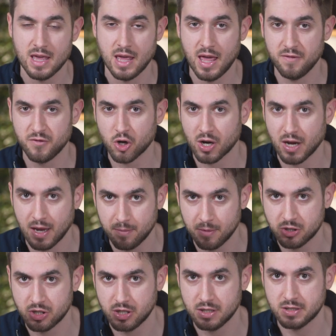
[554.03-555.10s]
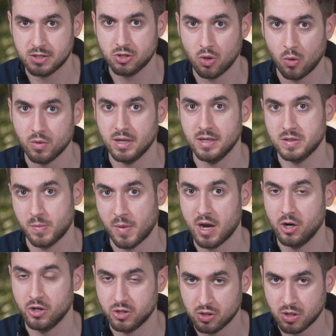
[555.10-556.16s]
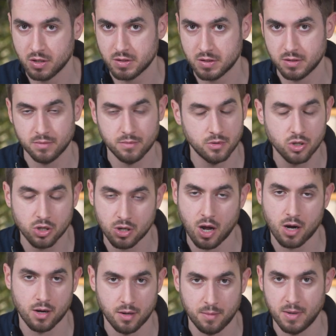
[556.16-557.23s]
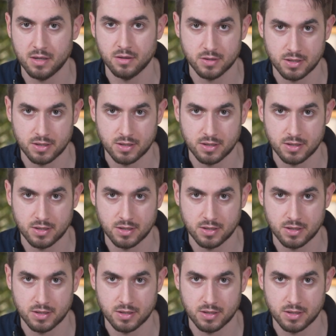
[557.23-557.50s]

If your images don't inspire trust, you're not going to make the